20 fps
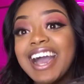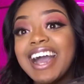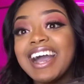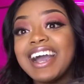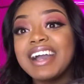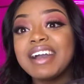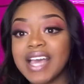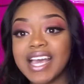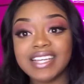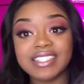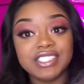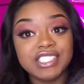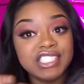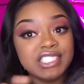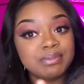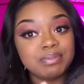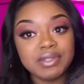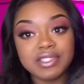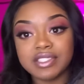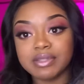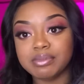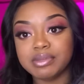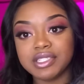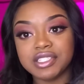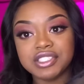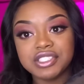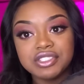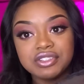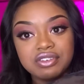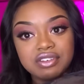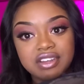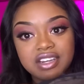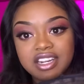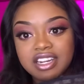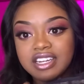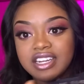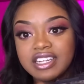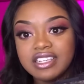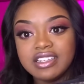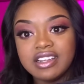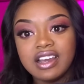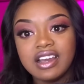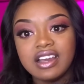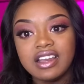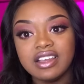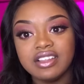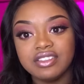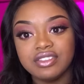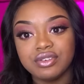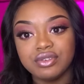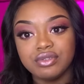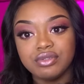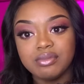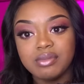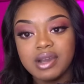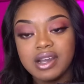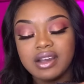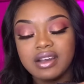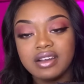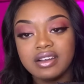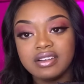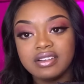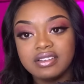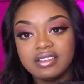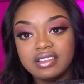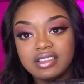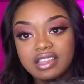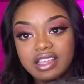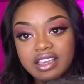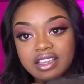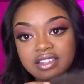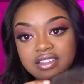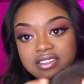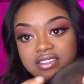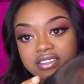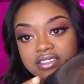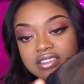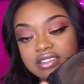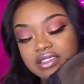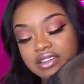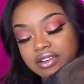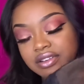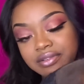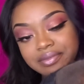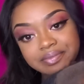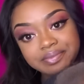I had just put the bleach on and it dyed through my lace. So